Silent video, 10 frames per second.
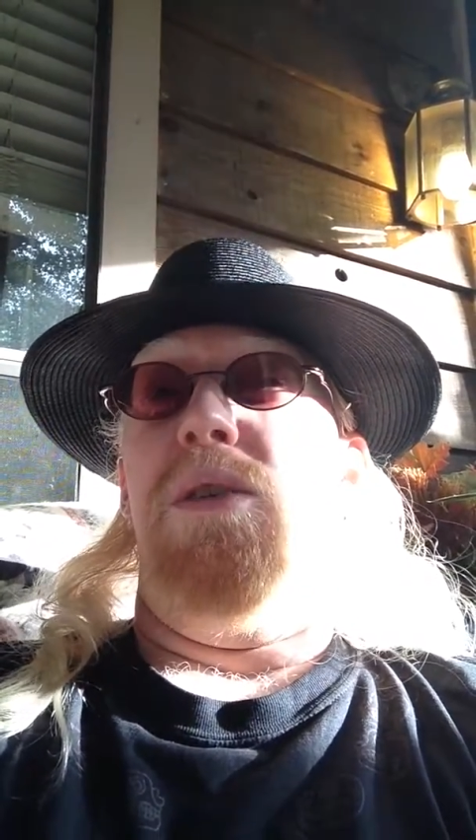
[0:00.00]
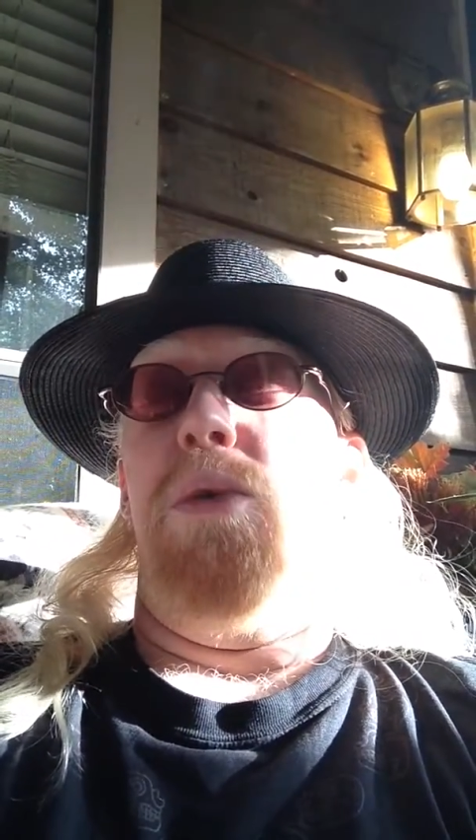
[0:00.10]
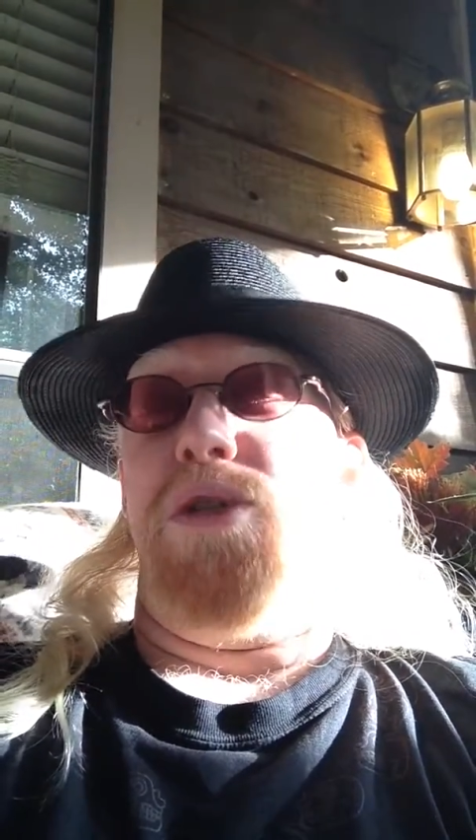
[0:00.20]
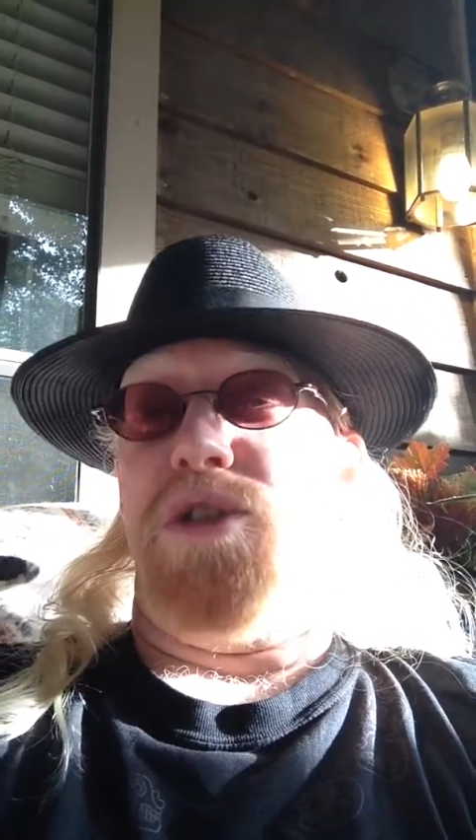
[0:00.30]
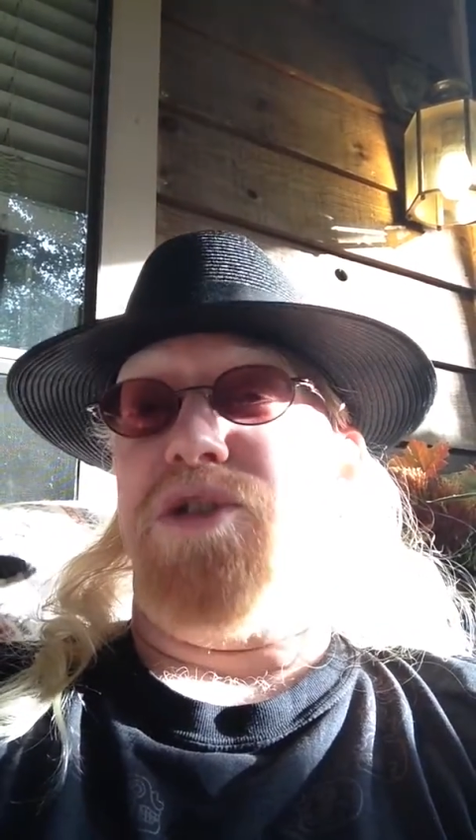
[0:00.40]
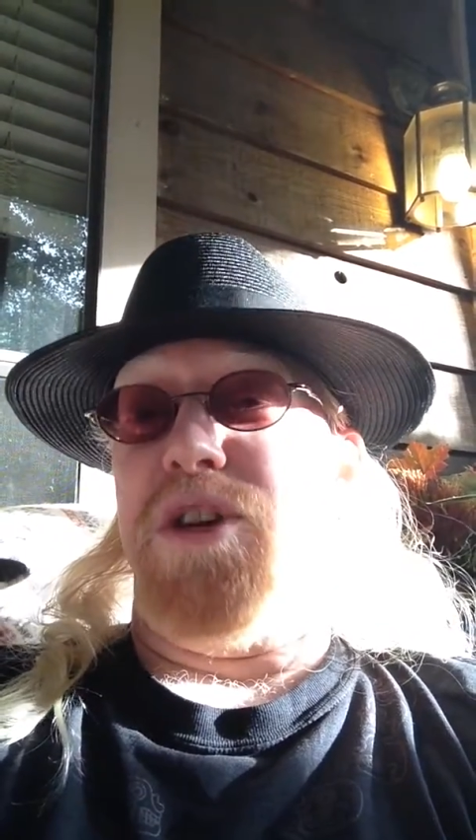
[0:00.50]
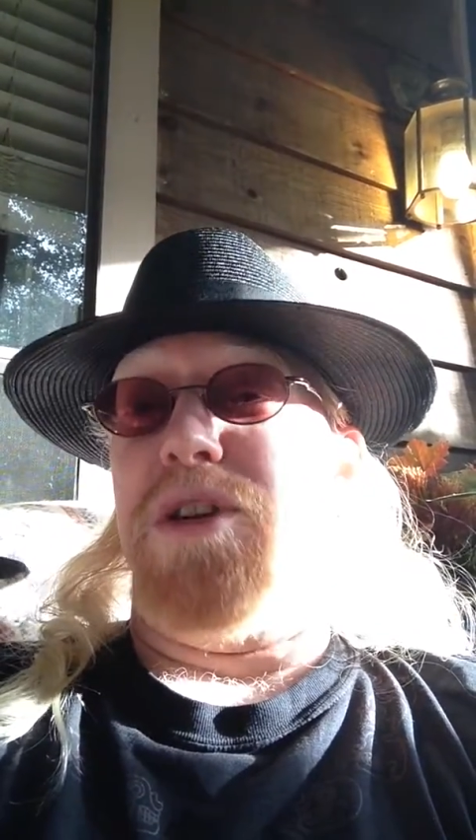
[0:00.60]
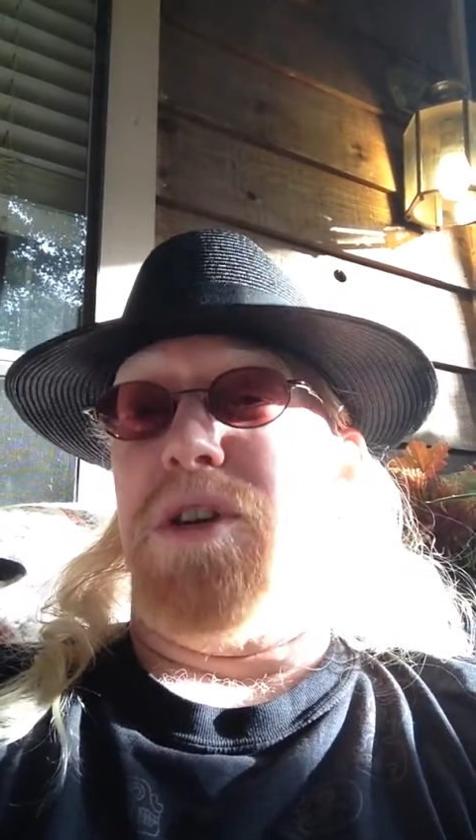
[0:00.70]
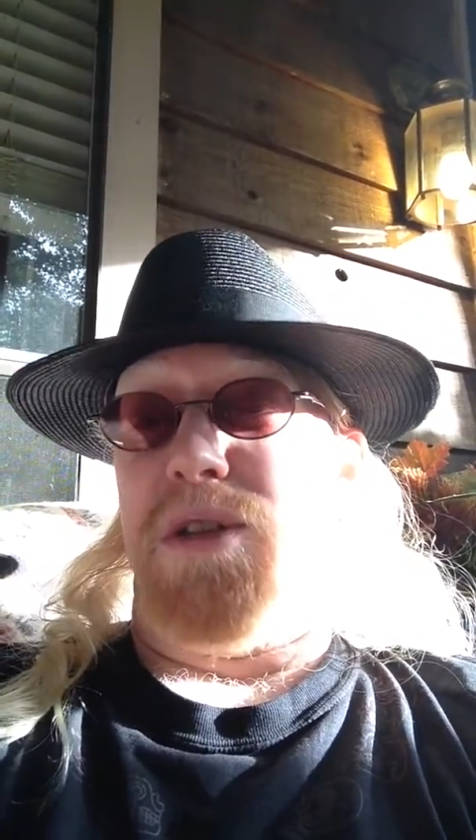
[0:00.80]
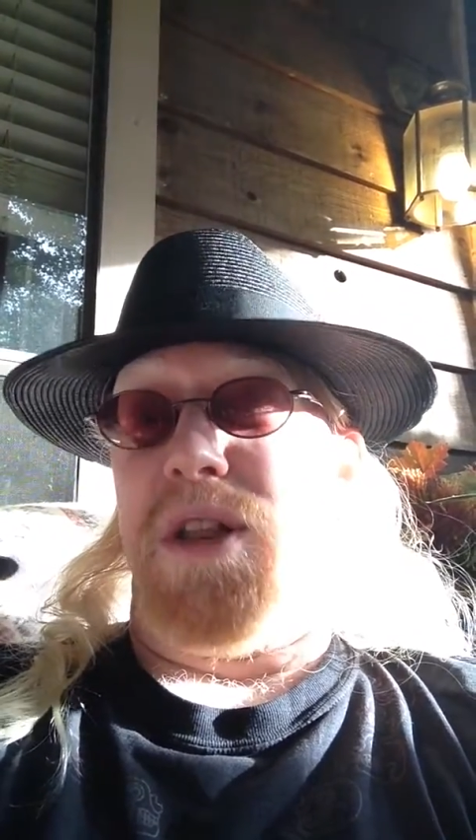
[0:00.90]
with the
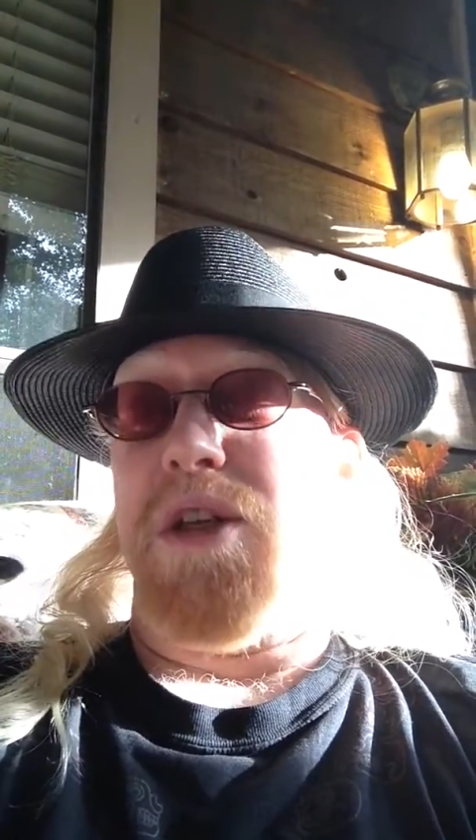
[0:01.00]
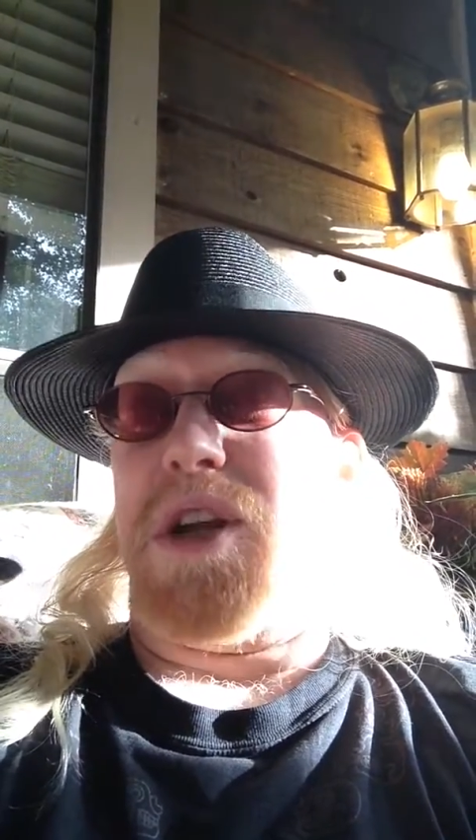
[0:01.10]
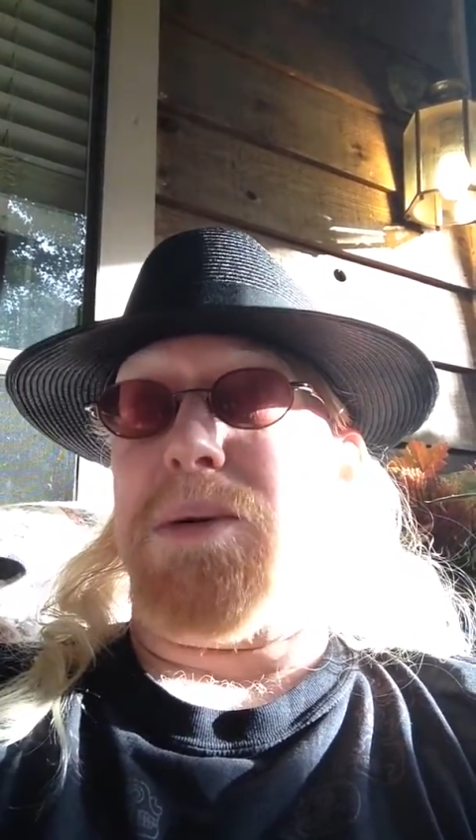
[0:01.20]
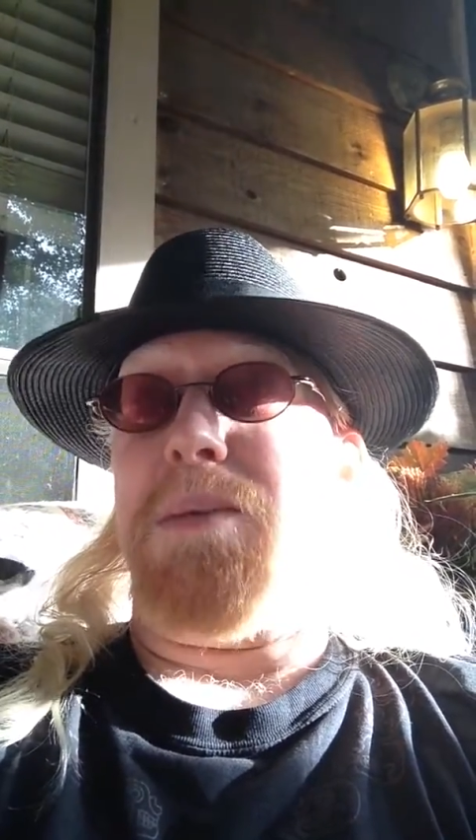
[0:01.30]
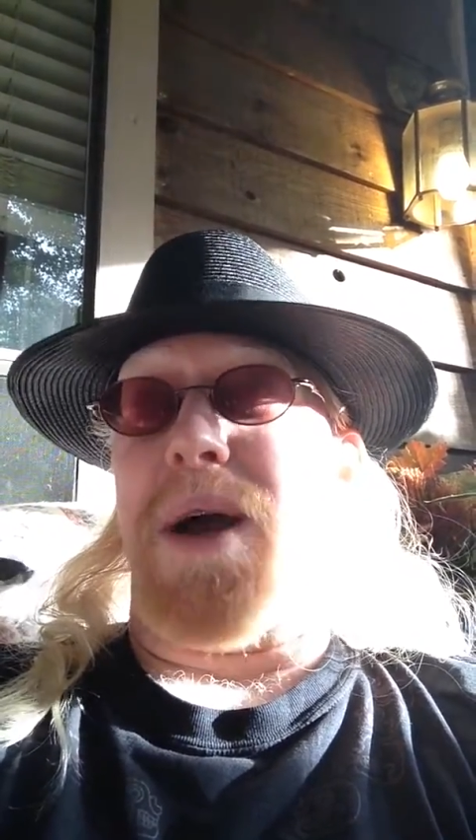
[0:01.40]
cedar, or the leather coming